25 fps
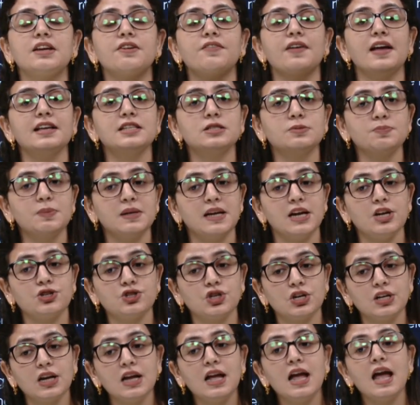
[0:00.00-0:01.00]

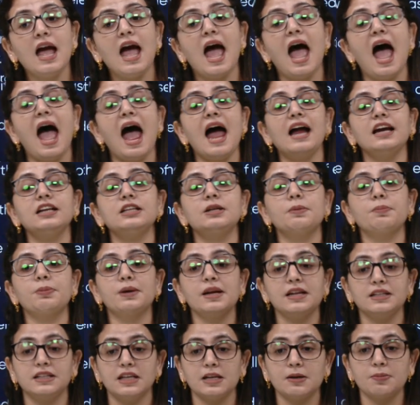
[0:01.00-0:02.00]
respiration and the
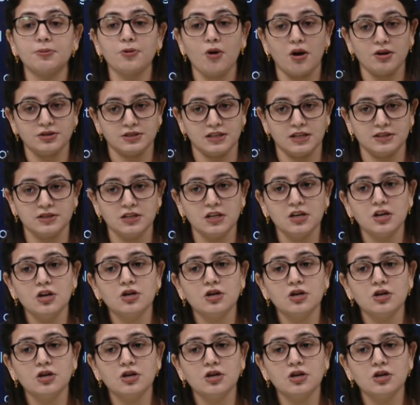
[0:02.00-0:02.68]
breathing process?